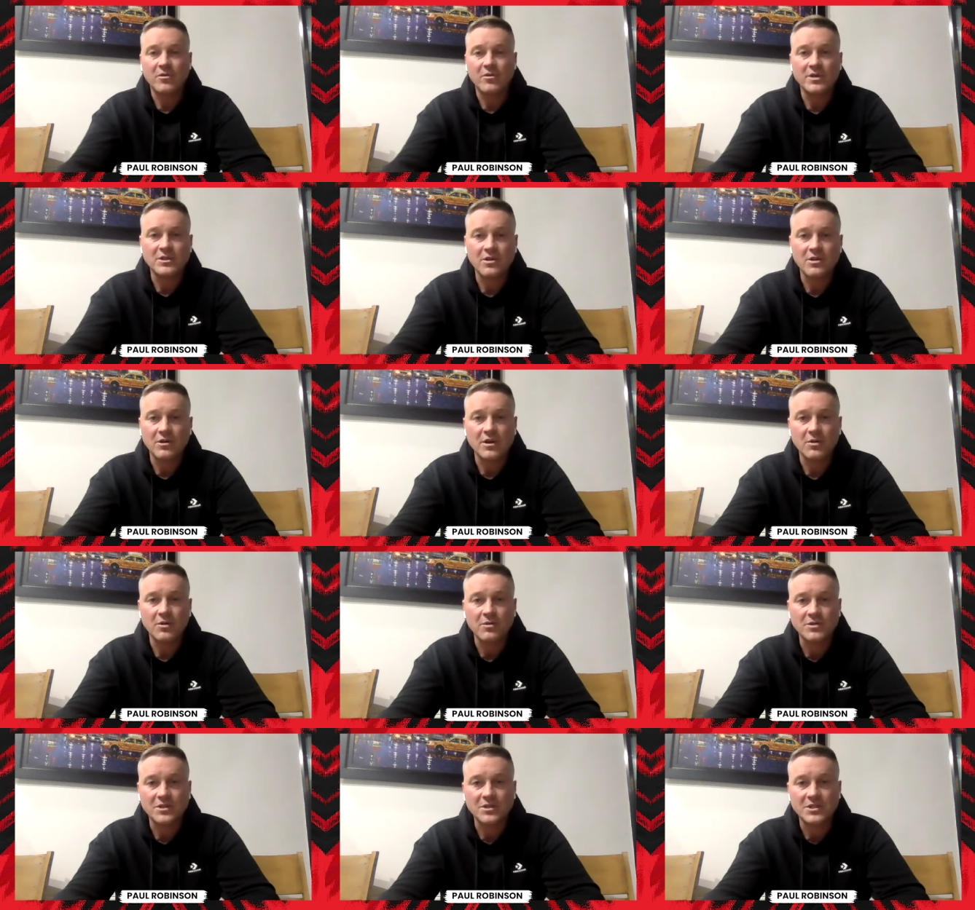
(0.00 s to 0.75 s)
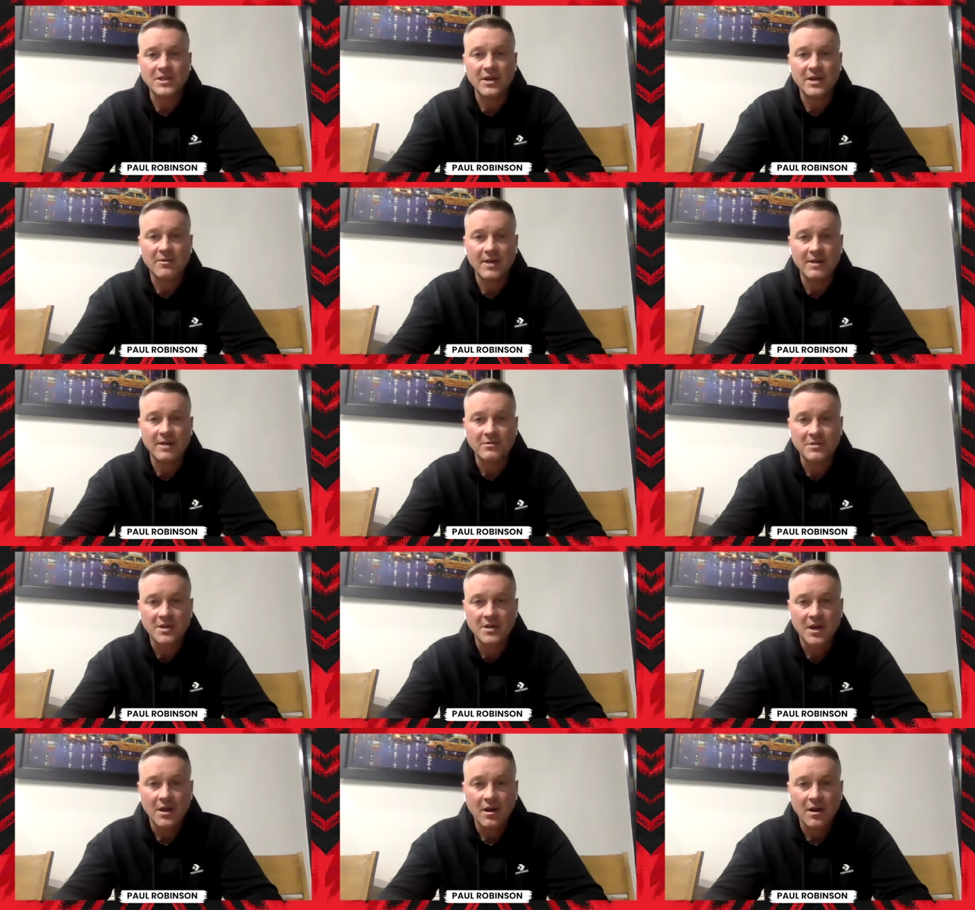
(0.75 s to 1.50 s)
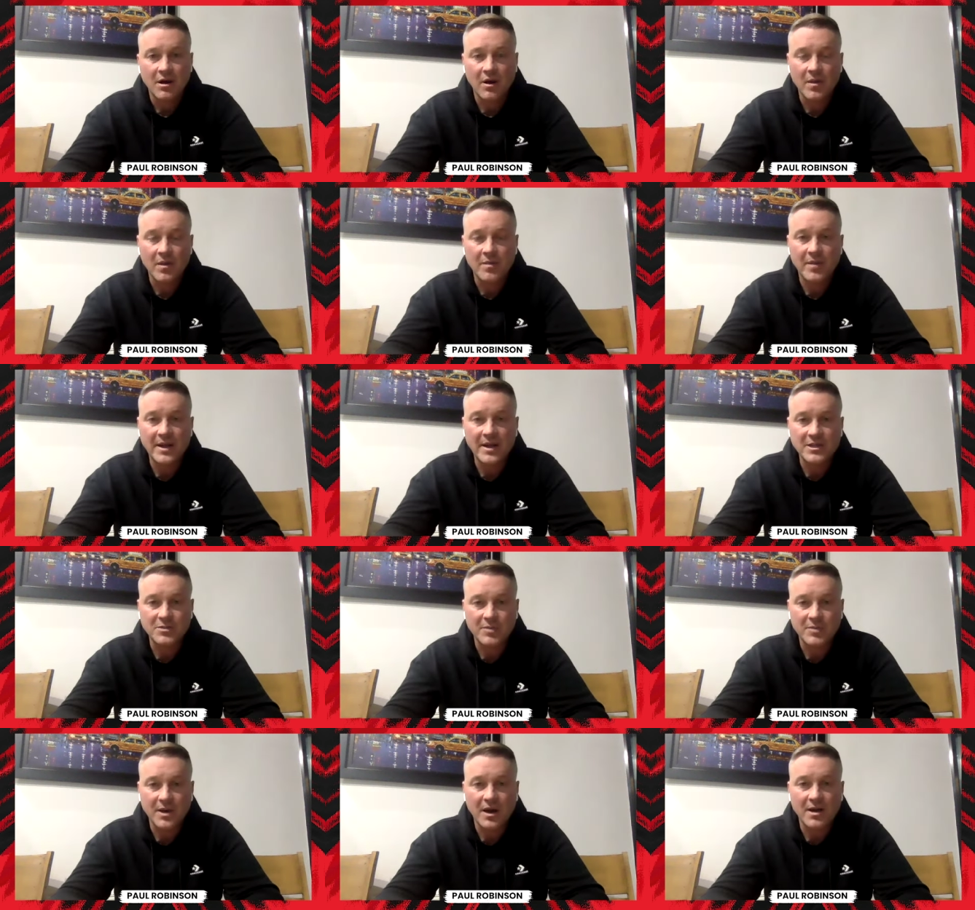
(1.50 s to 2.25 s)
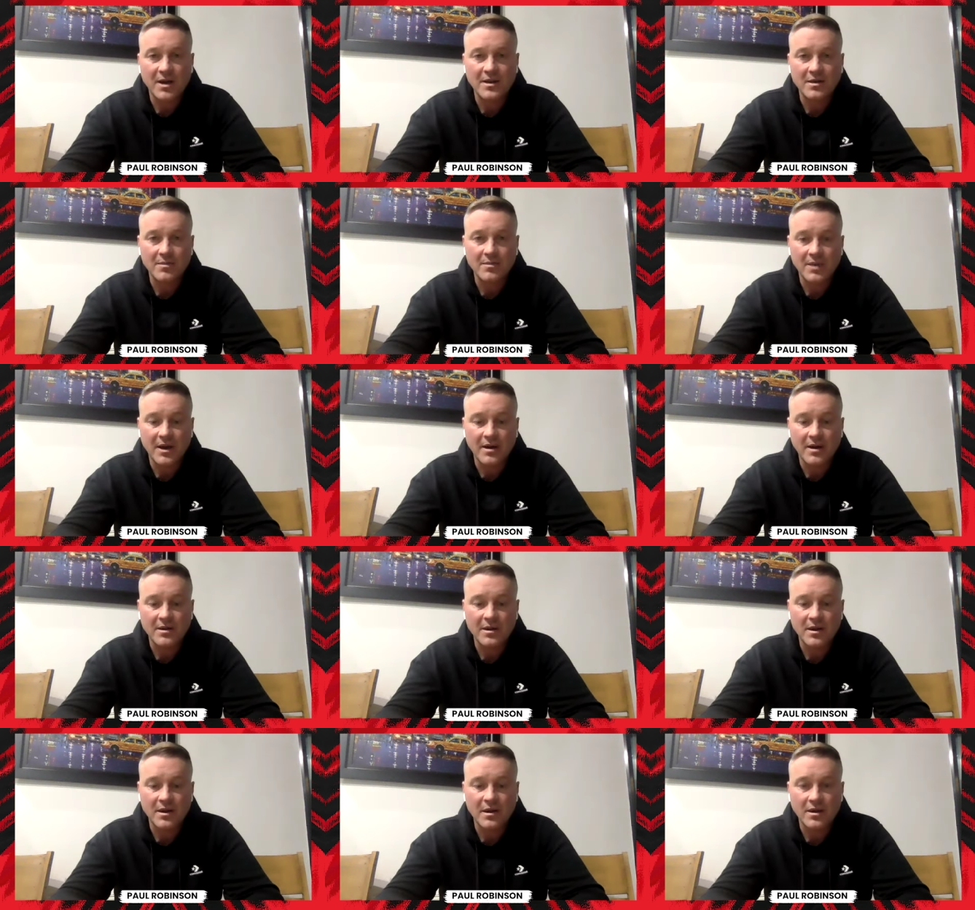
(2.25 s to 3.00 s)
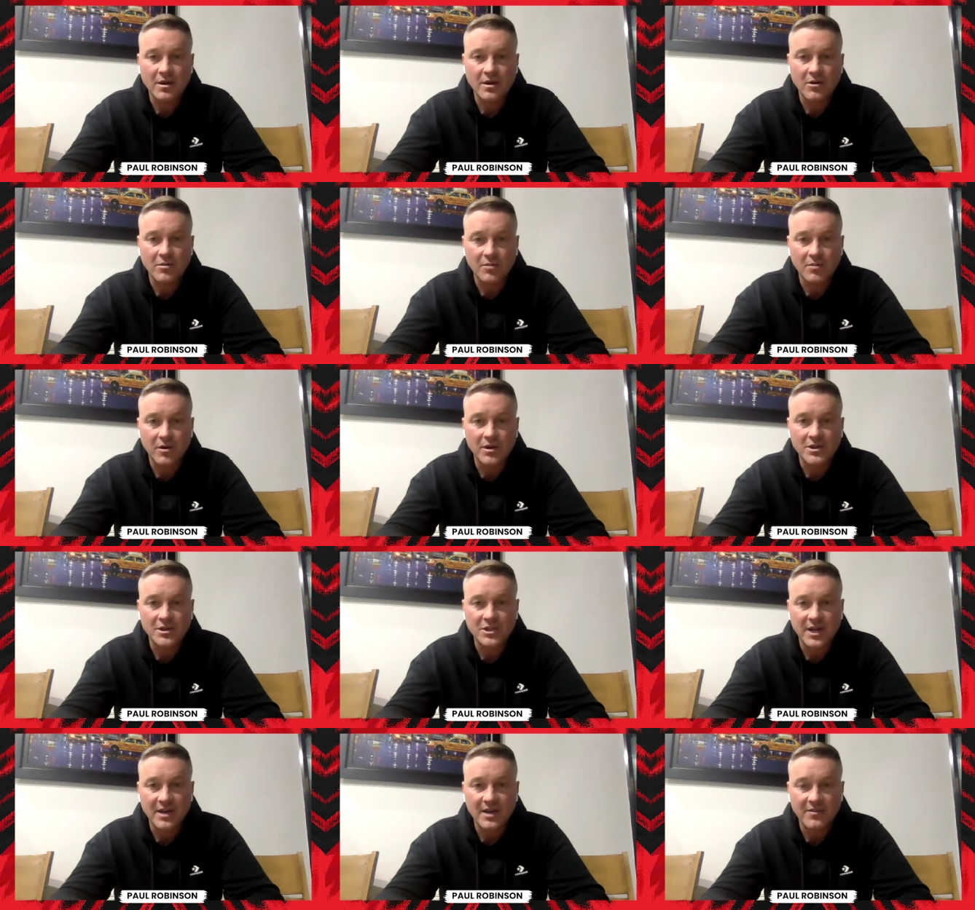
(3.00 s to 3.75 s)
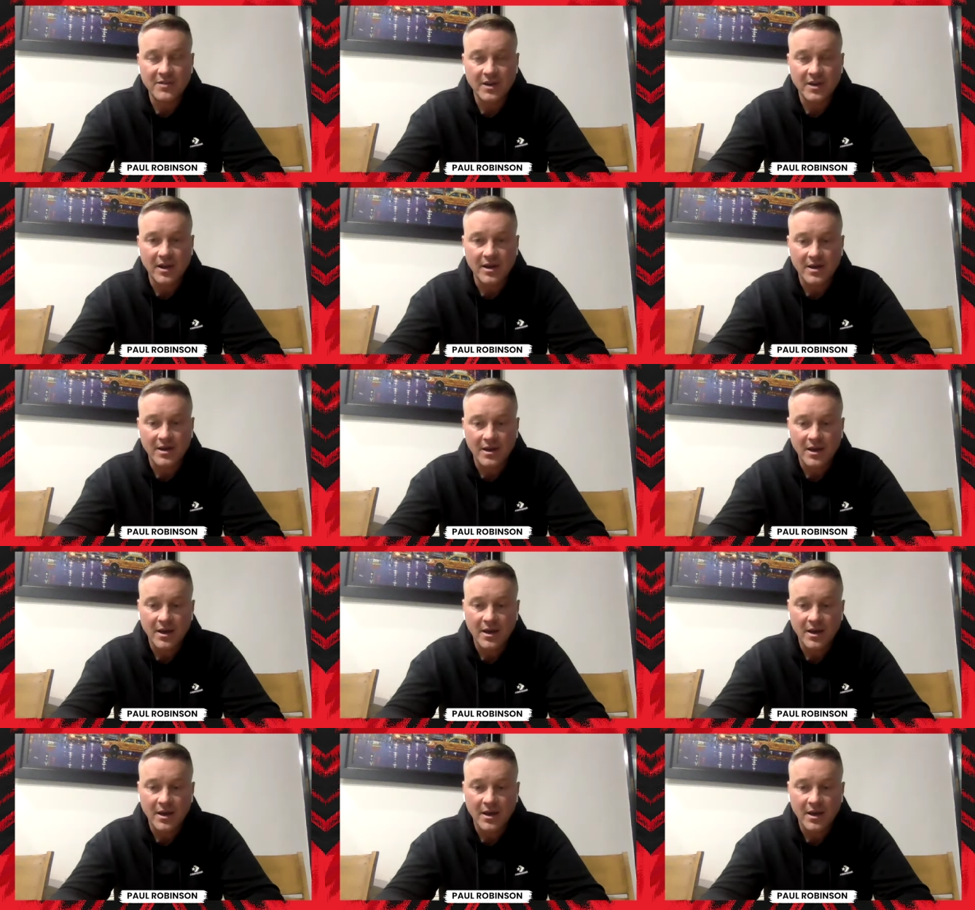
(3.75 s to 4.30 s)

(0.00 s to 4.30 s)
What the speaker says: He's not going to want to sit around on the bench behind a young prodigy, if you like.